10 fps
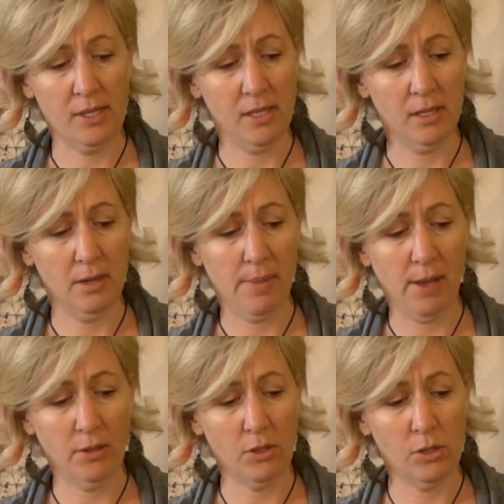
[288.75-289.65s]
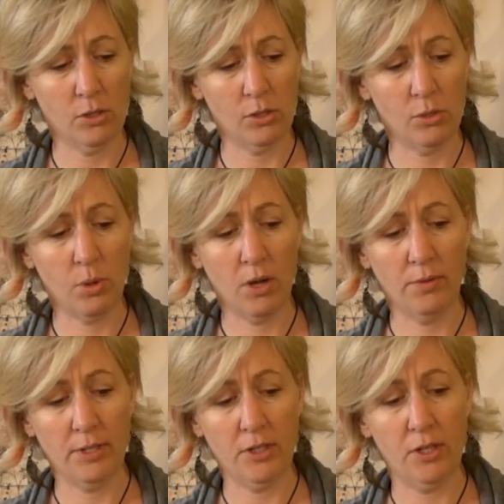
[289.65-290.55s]
He's about
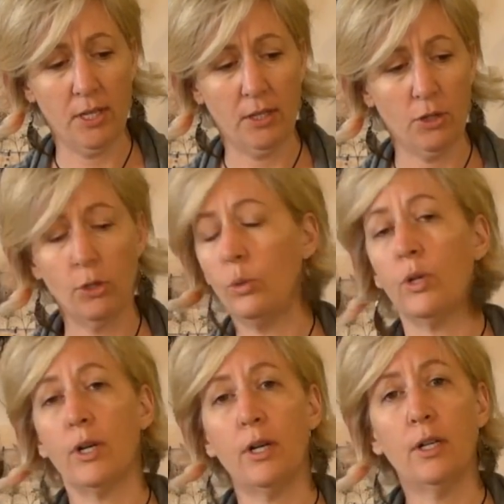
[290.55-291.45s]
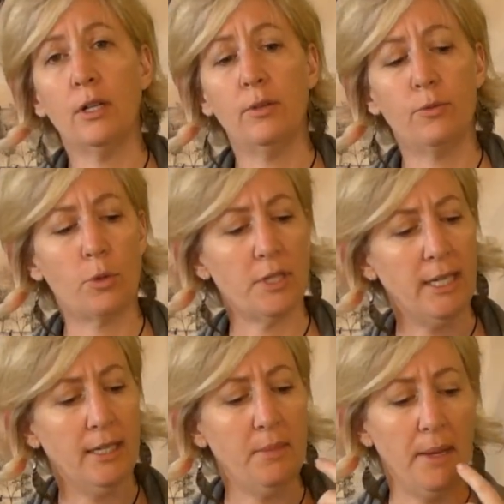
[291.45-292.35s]
twelve inches at the shoulder,
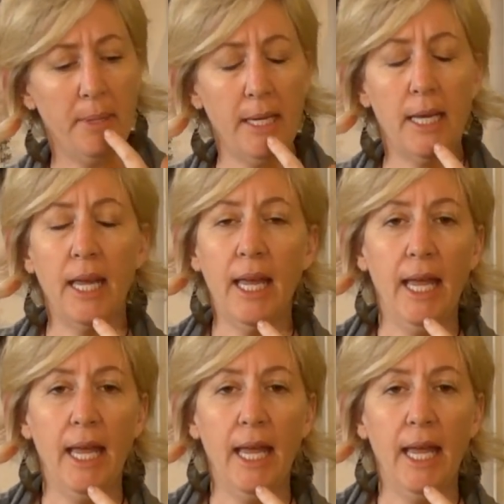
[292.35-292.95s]
fourteen maybe,